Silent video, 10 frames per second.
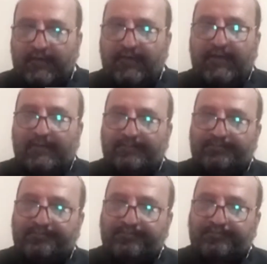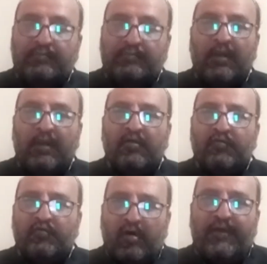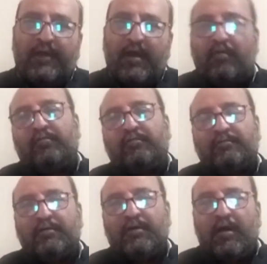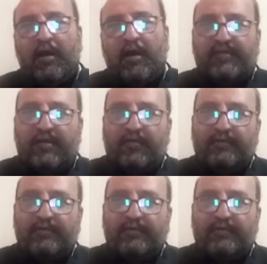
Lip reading: As a result of these technological developments